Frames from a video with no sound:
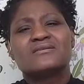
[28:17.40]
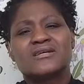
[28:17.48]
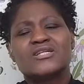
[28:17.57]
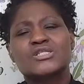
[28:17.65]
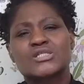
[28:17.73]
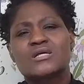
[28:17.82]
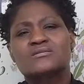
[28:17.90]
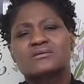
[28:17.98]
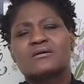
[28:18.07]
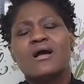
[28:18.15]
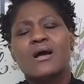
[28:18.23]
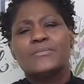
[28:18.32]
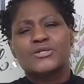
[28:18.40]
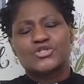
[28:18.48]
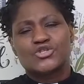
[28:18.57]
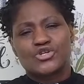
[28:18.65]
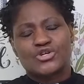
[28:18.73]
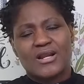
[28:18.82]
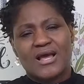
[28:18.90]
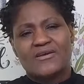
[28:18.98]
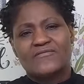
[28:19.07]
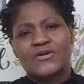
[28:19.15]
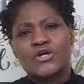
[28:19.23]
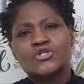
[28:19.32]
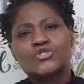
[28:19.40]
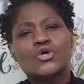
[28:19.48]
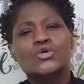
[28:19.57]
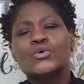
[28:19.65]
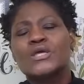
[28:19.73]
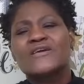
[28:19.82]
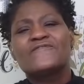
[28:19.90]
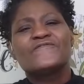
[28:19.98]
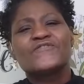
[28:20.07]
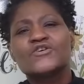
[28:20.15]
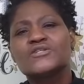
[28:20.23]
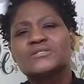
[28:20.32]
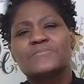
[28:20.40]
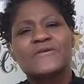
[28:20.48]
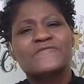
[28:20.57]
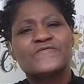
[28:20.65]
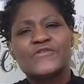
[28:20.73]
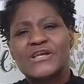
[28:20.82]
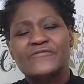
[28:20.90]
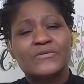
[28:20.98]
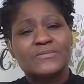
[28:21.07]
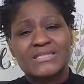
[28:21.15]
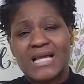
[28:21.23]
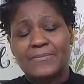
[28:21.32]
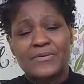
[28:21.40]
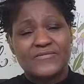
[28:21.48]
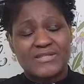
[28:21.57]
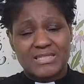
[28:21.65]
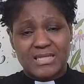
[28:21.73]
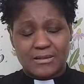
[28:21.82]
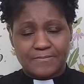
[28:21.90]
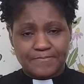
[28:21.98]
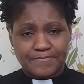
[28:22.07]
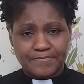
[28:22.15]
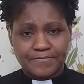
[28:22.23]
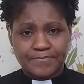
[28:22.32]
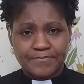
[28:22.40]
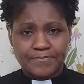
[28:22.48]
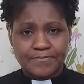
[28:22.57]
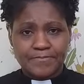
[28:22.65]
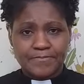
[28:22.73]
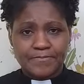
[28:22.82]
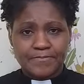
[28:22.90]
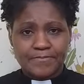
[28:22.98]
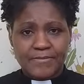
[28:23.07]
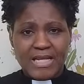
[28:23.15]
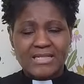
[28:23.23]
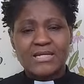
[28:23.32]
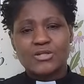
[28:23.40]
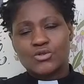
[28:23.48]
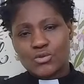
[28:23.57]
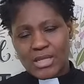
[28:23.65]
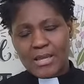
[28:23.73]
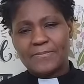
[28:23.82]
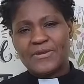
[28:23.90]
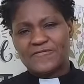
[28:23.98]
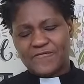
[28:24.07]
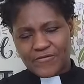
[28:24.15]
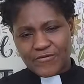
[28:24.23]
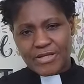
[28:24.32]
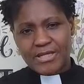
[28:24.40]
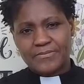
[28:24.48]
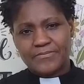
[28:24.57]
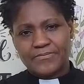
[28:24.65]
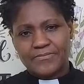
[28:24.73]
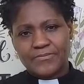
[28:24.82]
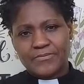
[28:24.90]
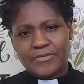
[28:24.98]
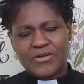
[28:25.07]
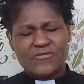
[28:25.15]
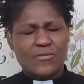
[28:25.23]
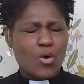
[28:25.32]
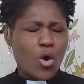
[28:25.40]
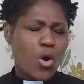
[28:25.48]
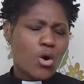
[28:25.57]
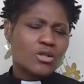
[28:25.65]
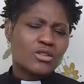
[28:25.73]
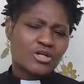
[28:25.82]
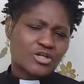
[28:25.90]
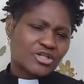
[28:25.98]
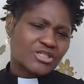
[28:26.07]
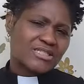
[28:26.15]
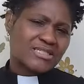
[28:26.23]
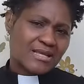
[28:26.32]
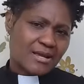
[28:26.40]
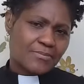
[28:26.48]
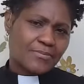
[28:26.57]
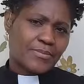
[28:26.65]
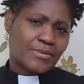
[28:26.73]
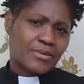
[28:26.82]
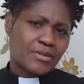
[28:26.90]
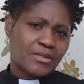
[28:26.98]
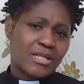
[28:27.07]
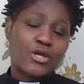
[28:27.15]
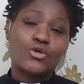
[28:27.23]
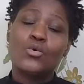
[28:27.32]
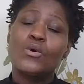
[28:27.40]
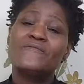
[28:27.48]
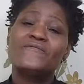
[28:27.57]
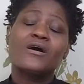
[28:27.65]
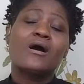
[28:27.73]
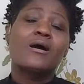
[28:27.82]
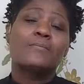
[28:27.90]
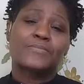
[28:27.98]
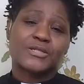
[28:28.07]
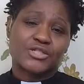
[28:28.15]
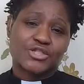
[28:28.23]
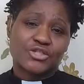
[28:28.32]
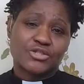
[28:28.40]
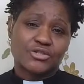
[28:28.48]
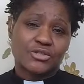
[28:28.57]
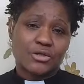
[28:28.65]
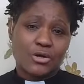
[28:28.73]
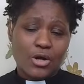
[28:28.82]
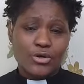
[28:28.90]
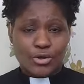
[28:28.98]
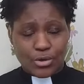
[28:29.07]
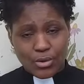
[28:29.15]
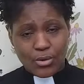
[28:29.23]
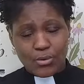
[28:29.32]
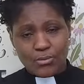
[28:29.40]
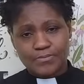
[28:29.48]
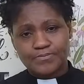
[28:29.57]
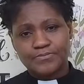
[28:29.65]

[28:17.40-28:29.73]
His Son to come into your life, so you can first be free from a debt of sin, and then you can be free from all the earthly debt that you have accomplished on your own.